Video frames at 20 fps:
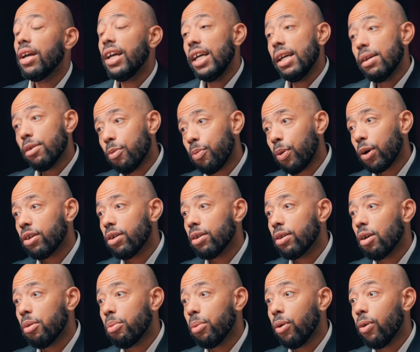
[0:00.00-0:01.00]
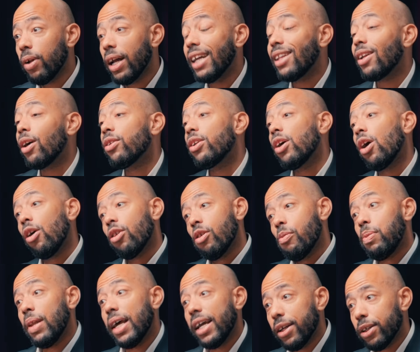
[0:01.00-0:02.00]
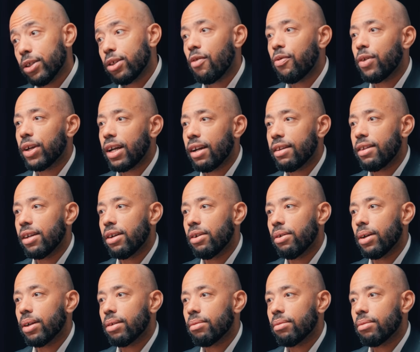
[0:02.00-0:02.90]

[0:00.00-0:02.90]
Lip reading: either Procter & Gamble, and the other players of the category.